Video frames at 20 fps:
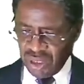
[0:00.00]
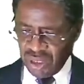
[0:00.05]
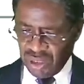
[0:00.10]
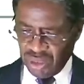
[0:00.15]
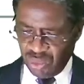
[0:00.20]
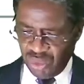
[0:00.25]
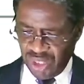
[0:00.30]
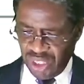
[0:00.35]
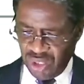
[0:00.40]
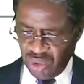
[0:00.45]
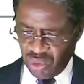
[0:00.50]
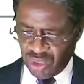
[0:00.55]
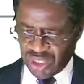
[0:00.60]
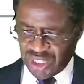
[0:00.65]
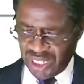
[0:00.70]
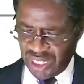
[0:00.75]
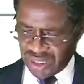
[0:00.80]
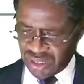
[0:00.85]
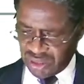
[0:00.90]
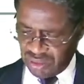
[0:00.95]
We looked
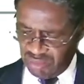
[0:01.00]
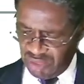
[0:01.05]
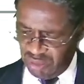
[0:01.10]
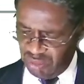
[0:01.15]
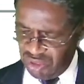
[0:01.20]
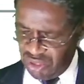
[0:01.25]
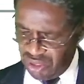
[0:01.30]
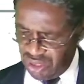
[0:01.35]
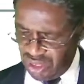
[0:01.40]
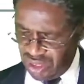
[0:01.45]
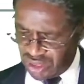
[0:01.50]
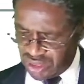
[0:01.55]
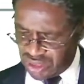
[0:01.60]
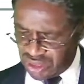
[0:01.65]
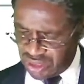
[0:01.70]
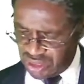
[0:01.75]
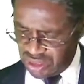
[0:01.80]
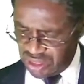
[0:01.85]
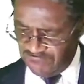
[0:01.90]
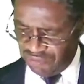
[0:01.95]
at, maybe
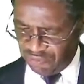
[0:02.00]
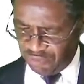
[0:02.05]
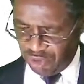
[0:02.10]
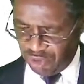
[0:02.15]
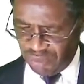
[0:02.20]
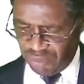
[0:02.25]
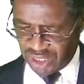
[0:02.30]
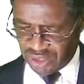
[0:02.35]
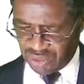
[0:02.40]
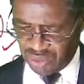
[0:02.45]
it's the format